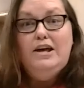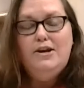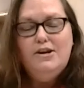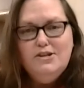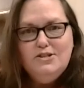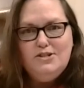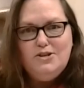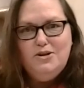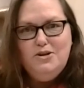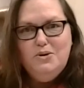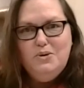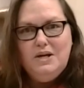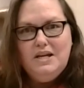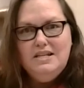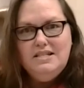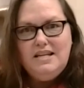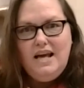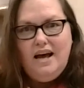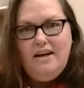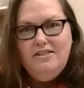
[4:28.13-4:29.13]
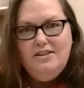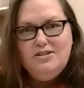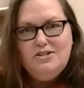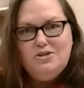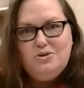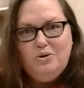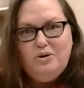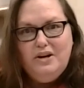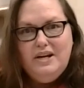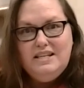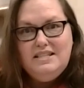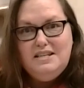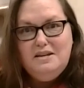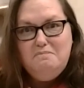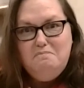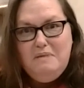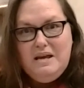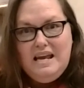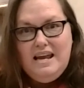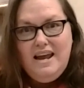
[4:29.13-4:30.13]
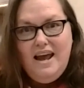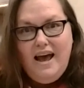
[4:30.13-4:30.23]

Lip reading: so you can tell the story to me